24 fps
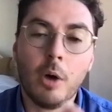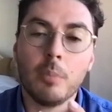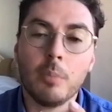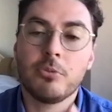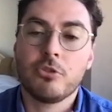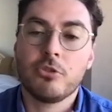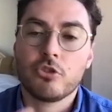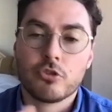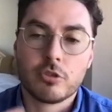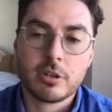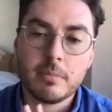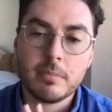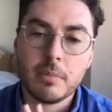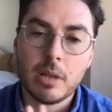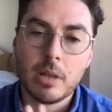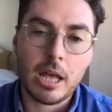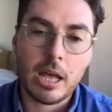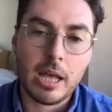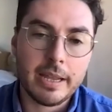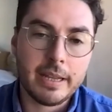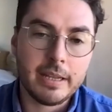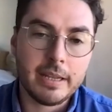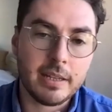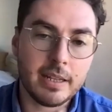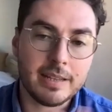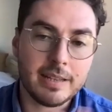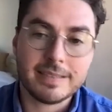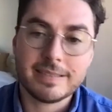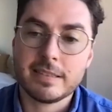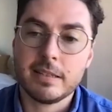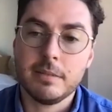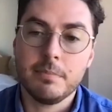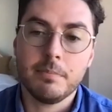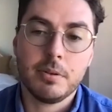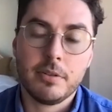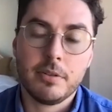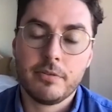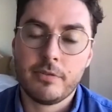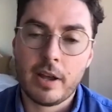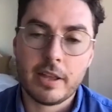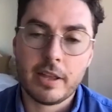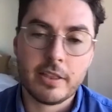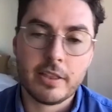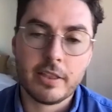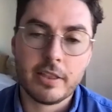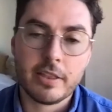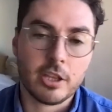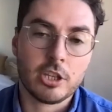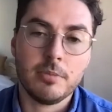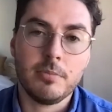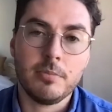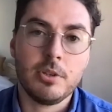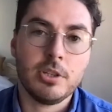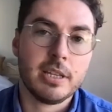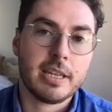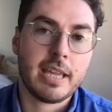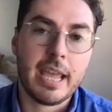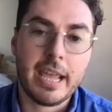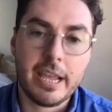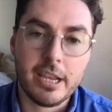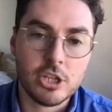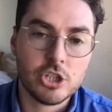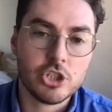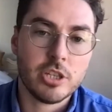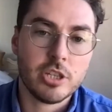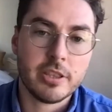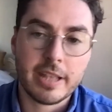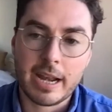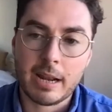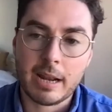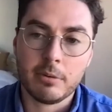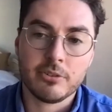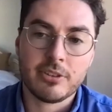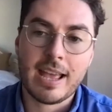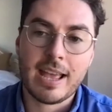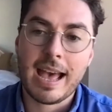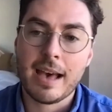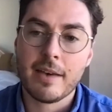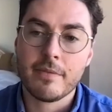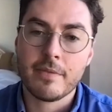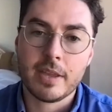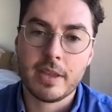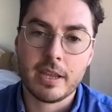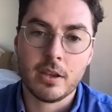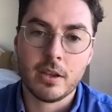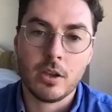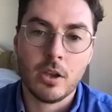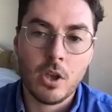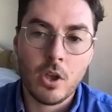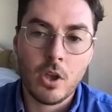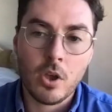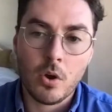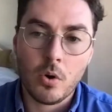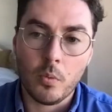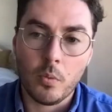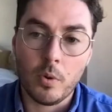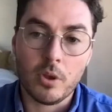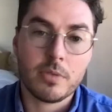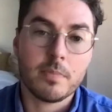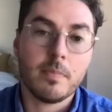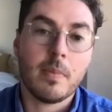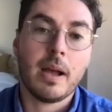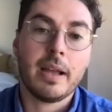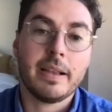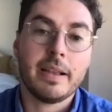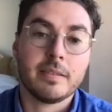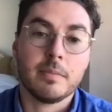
help streamline and simplify the communication that I was having with my